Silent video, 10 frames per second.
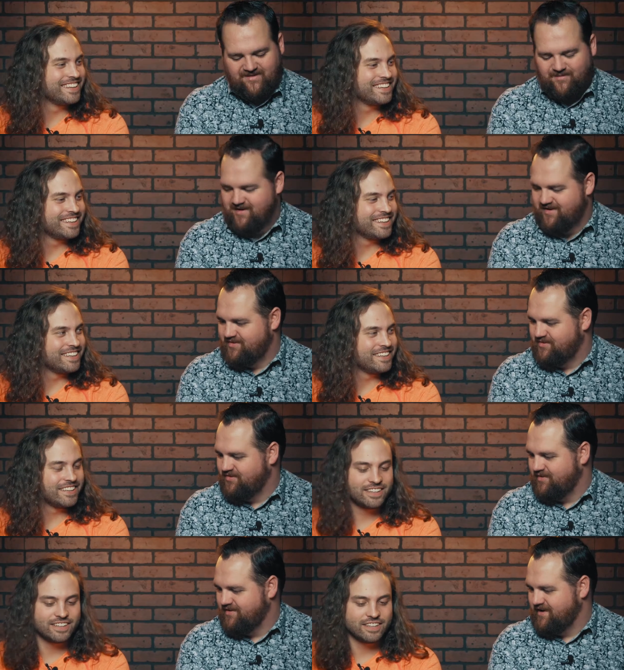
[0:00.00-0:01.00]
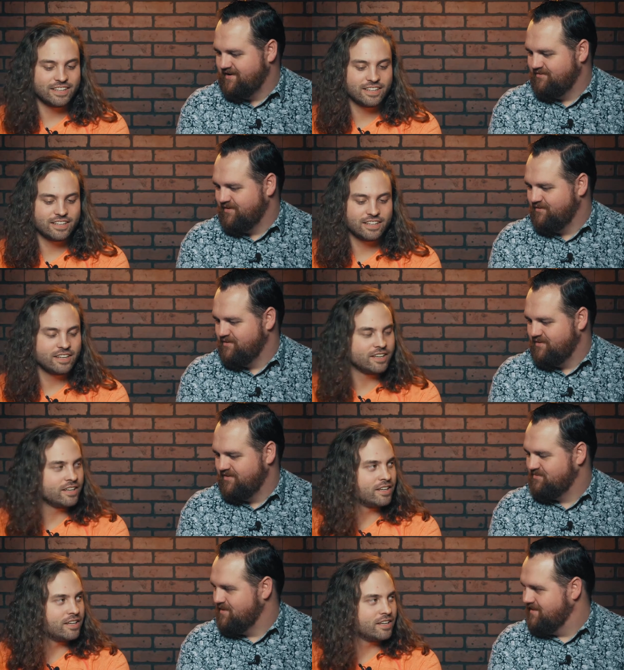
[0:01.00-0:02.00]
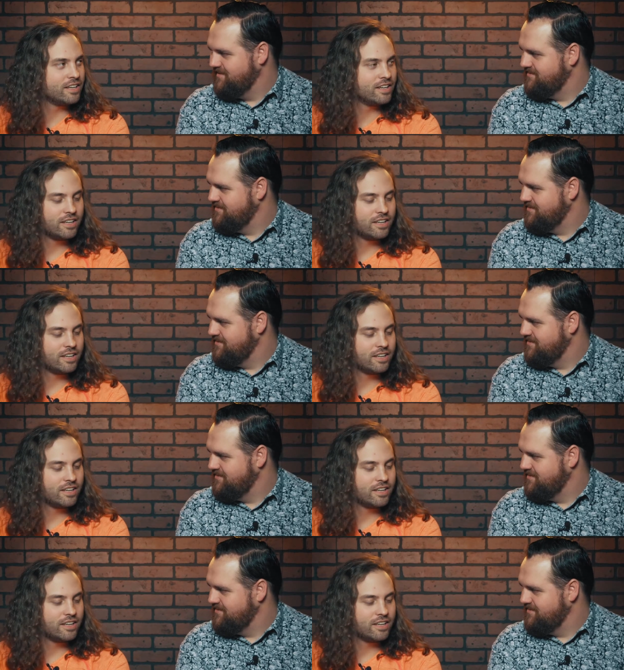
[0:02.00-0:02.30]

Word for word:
Speaker 1: Do you wanna? You just wanna look at it forever? Or do you wanna smell it